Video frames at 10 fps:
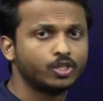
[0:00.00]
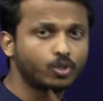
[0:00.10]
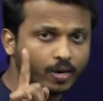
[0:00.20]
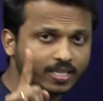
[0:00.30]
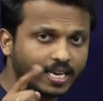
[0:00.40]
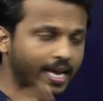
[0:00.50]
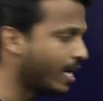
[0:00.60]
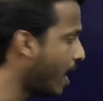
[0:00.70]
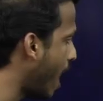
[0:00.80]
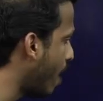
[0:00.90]
So once
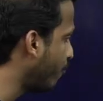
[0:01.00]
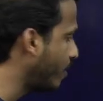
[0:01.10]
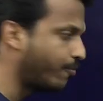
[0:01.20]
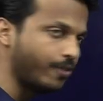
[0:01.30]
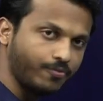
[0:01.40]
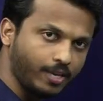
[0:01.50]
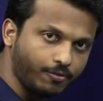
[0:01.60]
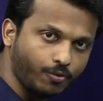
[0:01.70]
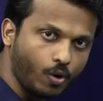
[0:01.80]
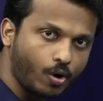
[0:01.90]
again, after
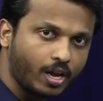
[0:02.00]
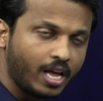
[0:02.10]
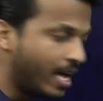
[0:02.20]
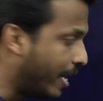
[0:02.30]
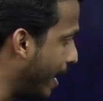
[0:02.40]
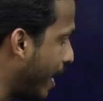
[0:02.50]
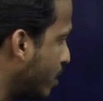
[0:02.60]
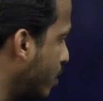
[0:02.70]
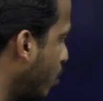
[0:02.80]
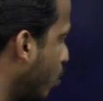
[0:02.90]
54,
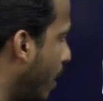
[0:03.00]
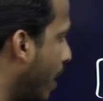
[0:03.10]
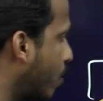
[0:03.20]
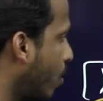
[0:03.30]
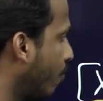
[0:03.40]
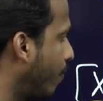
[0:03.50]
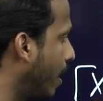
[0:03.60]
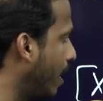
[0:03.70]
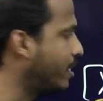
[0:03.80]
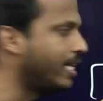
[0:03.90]
next two electron
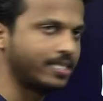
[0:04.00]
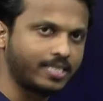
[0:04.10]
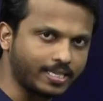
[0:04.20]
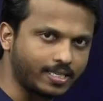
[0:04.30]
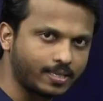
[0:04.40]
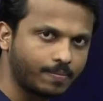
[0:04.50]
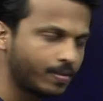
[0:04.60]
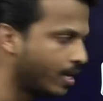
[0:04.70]
fill in 6s,